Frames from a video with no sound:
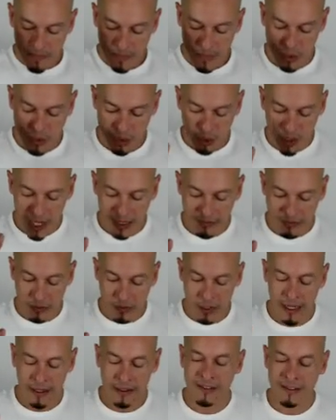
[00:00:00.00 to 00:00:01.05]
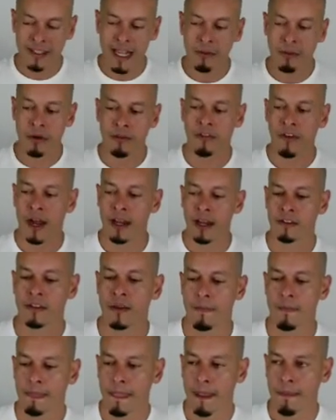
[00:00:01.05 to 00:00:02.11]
you don't have to sacrifice